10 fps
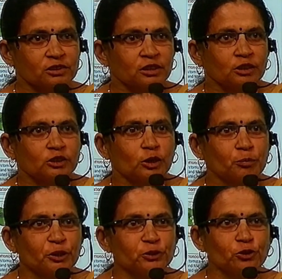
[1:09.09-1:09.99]
the
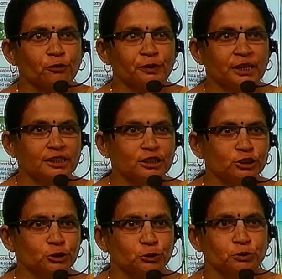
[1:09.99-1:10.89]
mesophyll
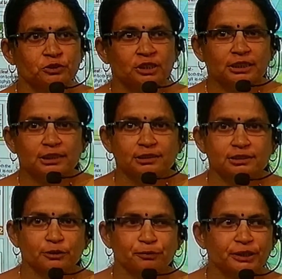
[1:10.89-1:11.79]
tissues is
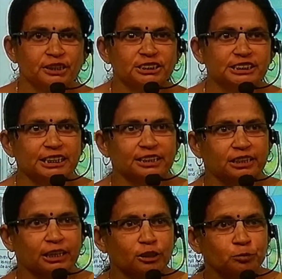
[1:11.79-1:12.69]
differentiated